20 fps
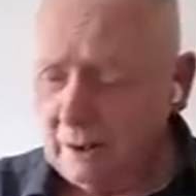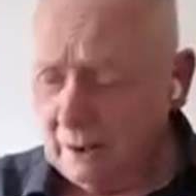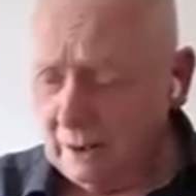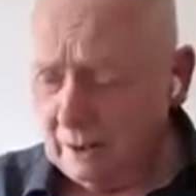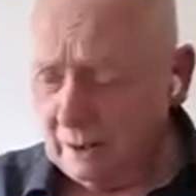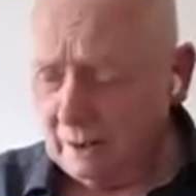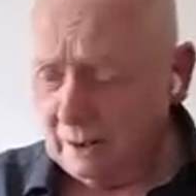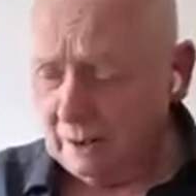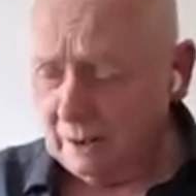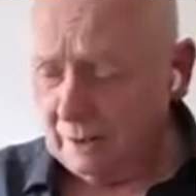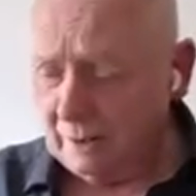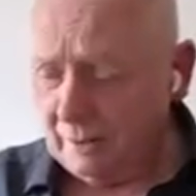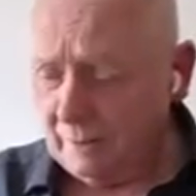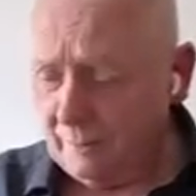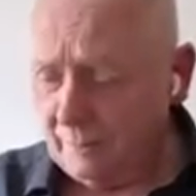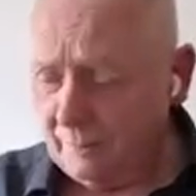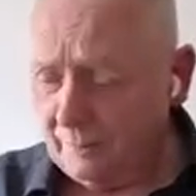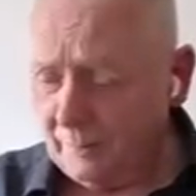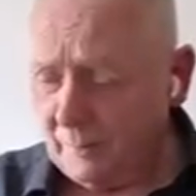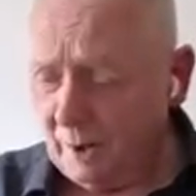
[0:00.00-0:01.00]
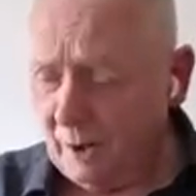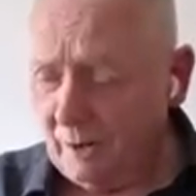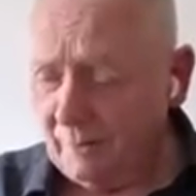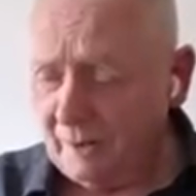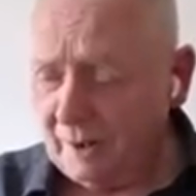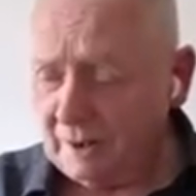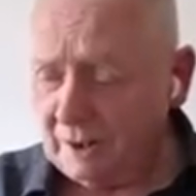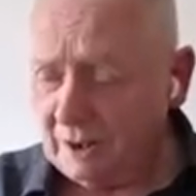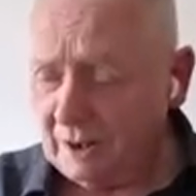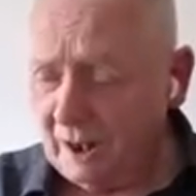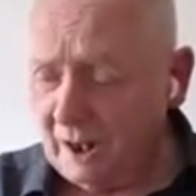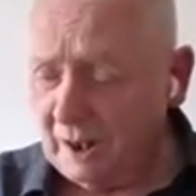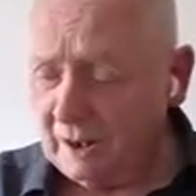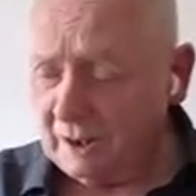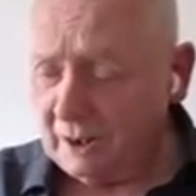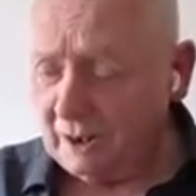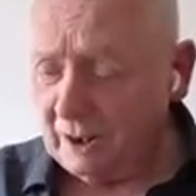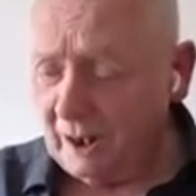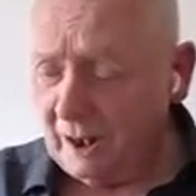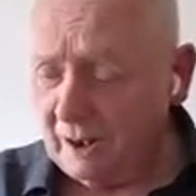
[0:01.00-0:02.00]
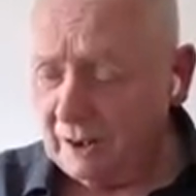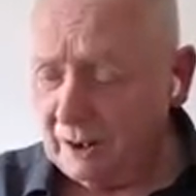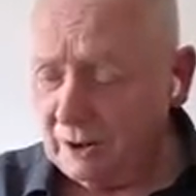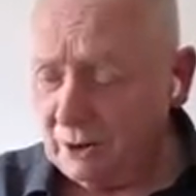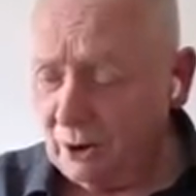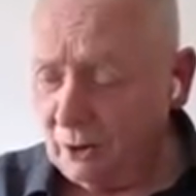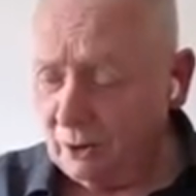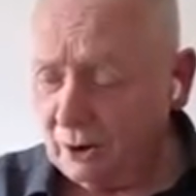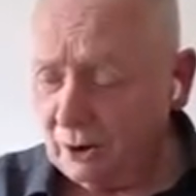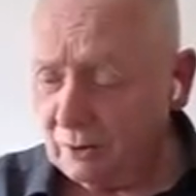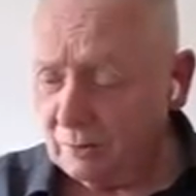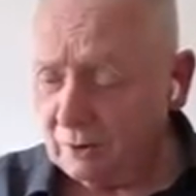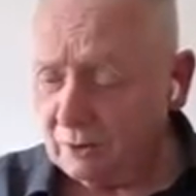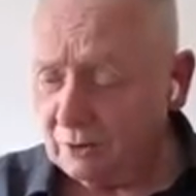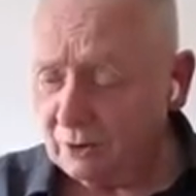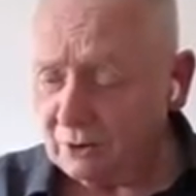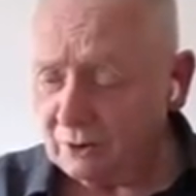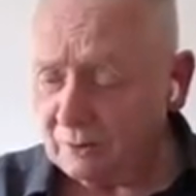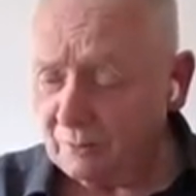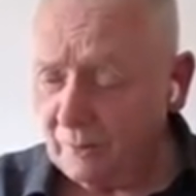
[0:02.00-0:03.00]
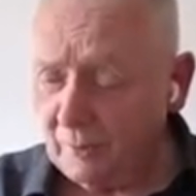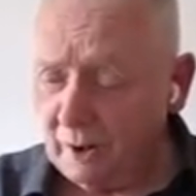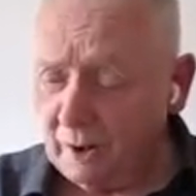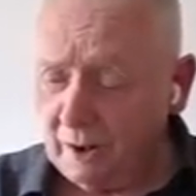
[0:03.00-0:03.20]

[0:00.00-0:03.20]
of any documents.